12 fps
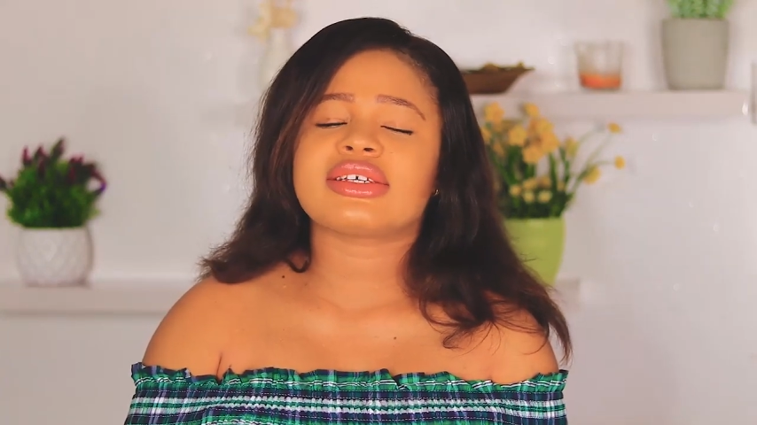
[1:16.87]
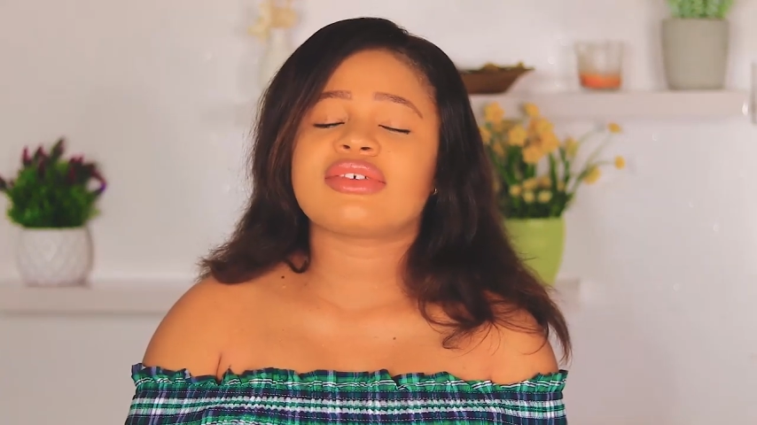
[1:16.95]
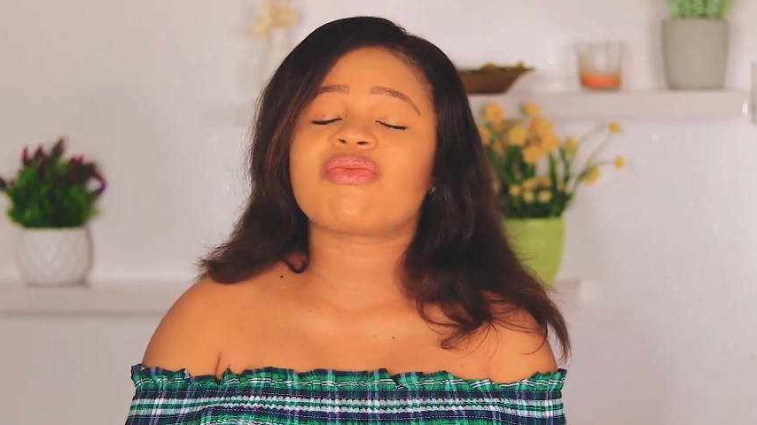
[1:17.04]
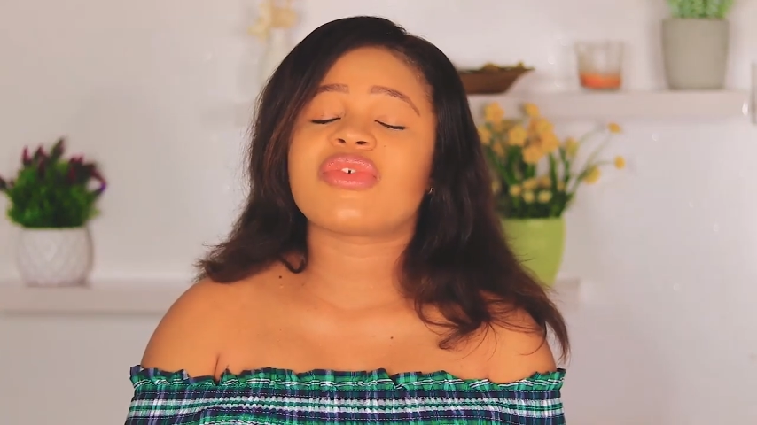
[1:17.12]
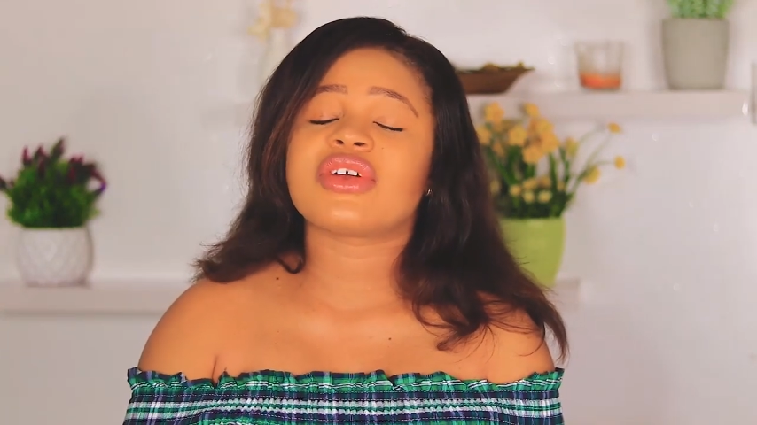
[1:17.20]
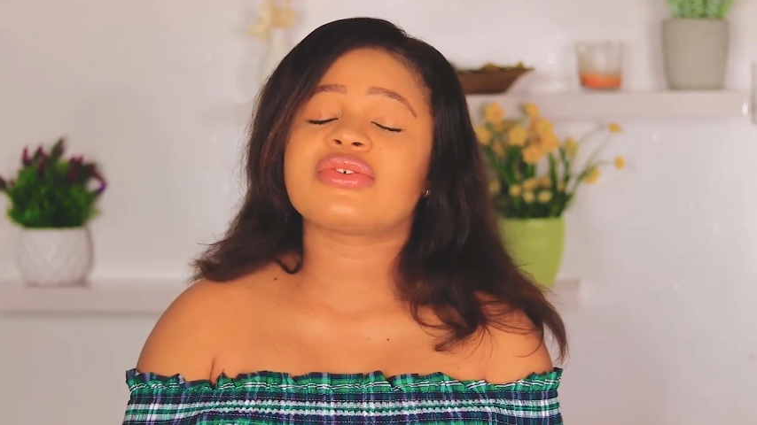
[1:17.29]
it
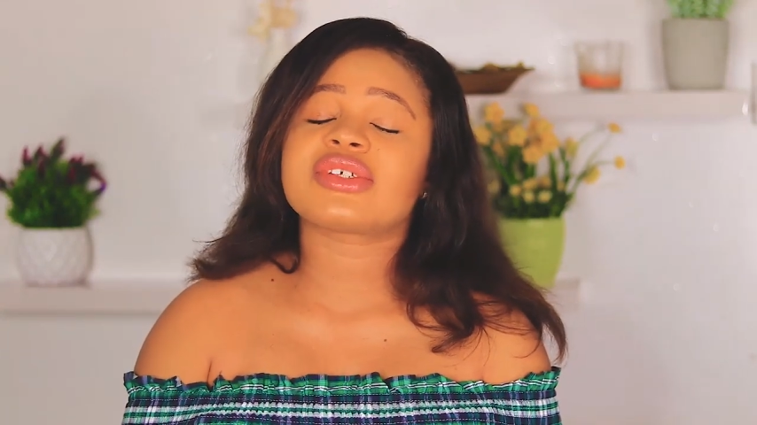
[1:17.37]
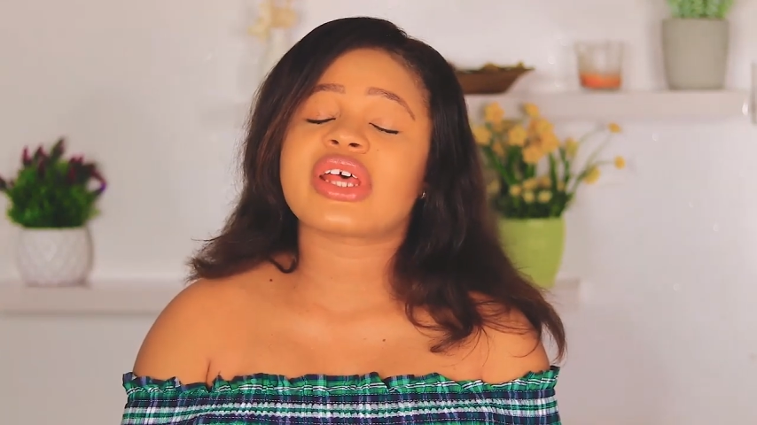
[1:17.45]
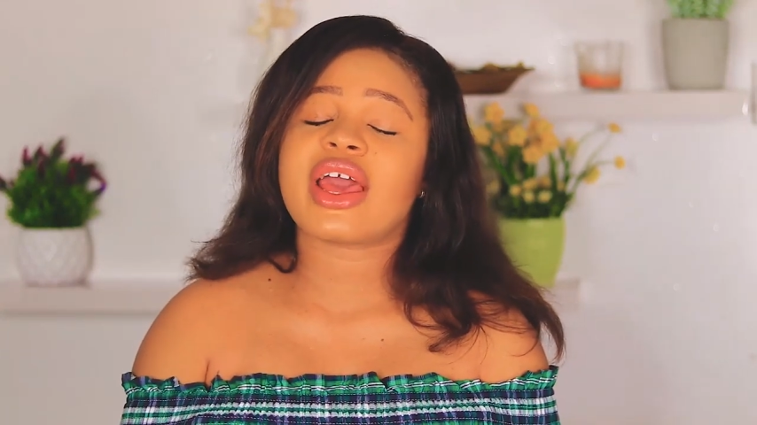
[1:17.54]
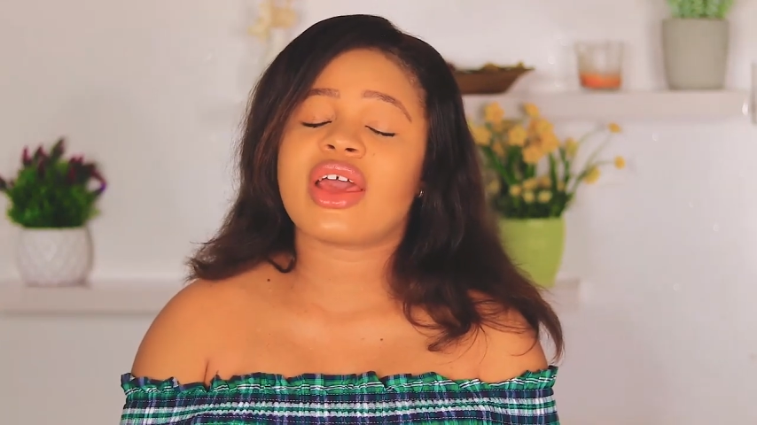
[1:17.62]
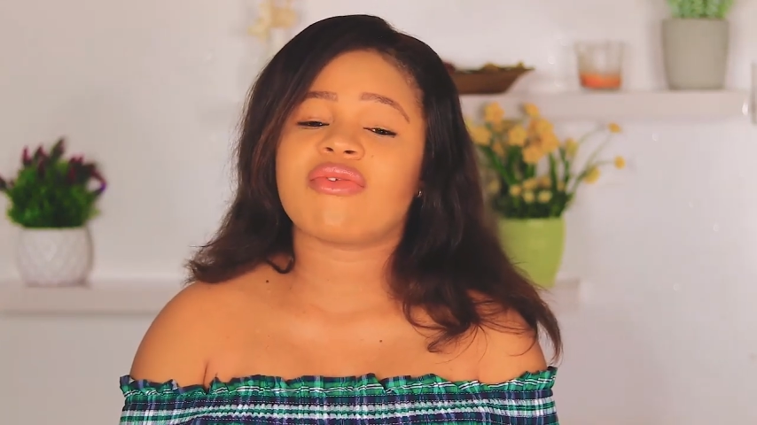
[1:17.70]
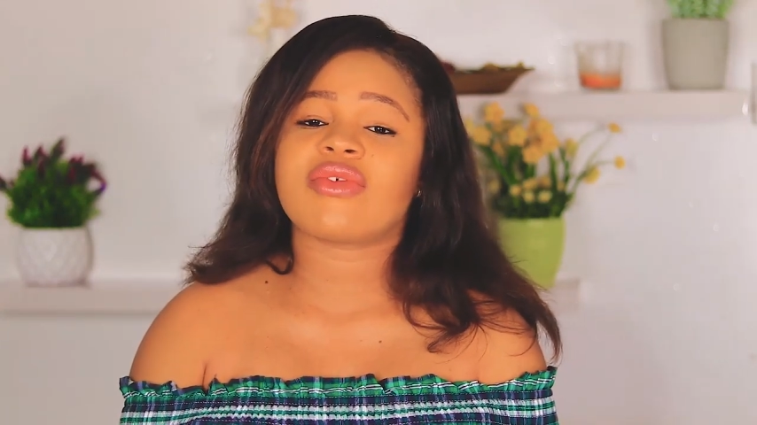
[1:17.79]
feels
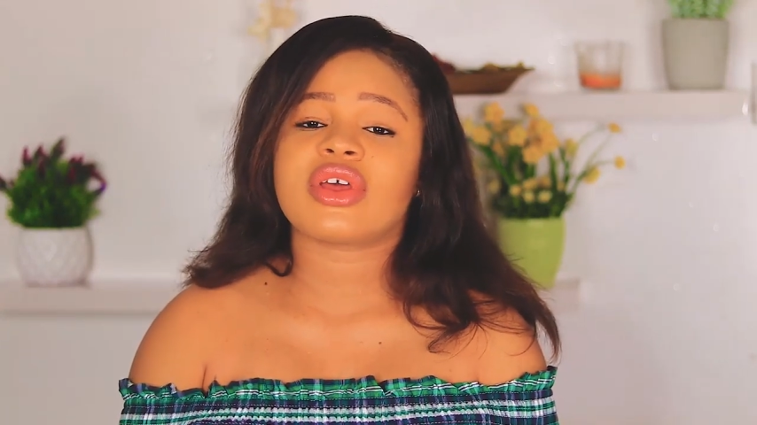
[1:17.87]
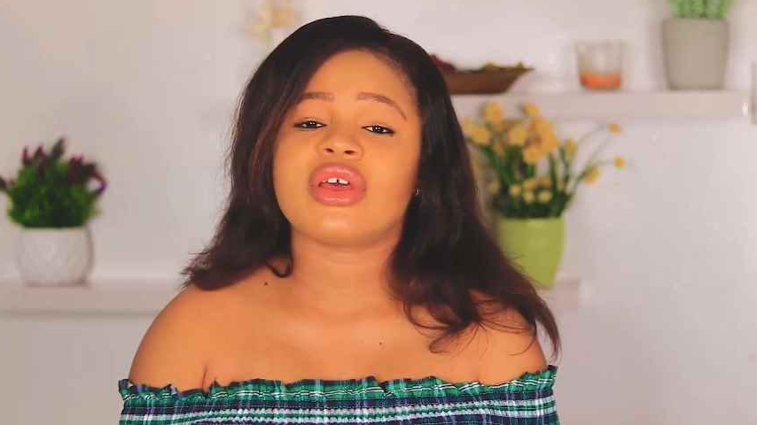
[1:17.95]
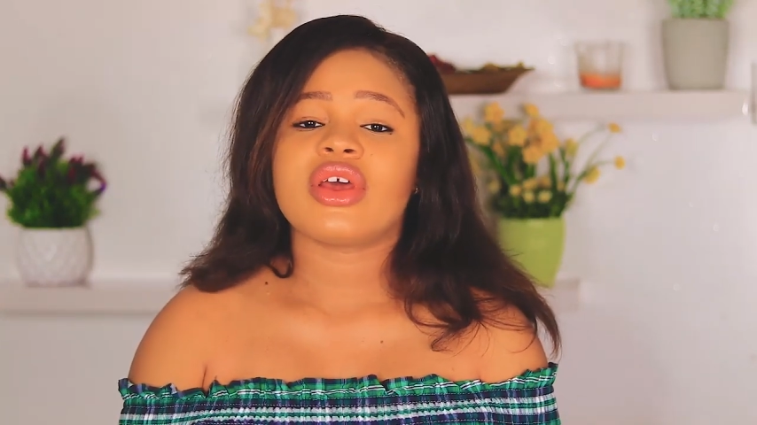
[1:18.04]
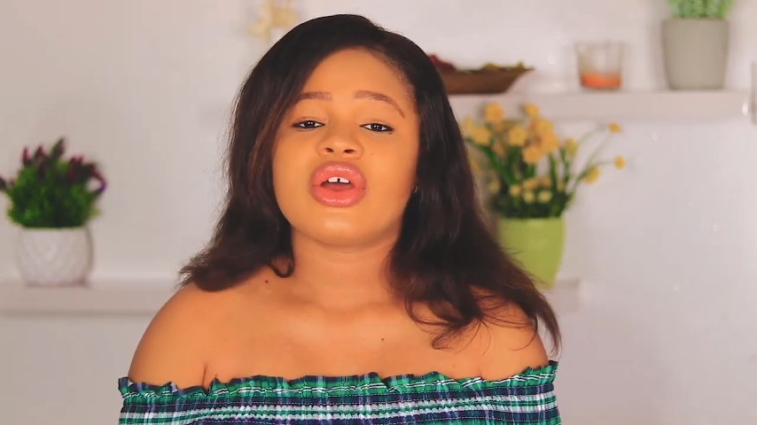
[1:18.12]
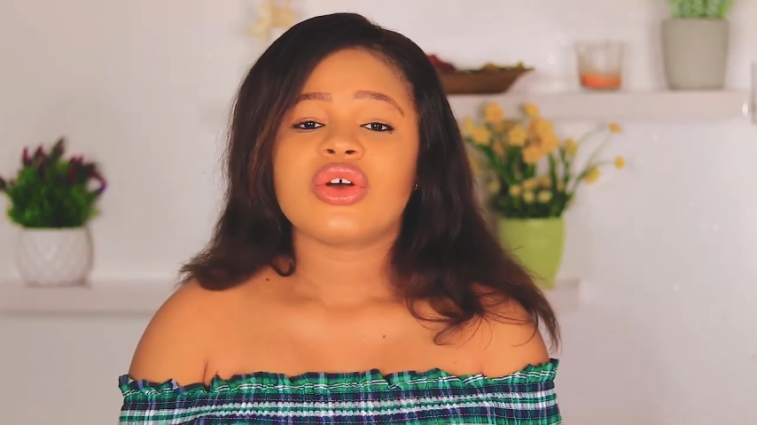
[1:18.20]
heavy.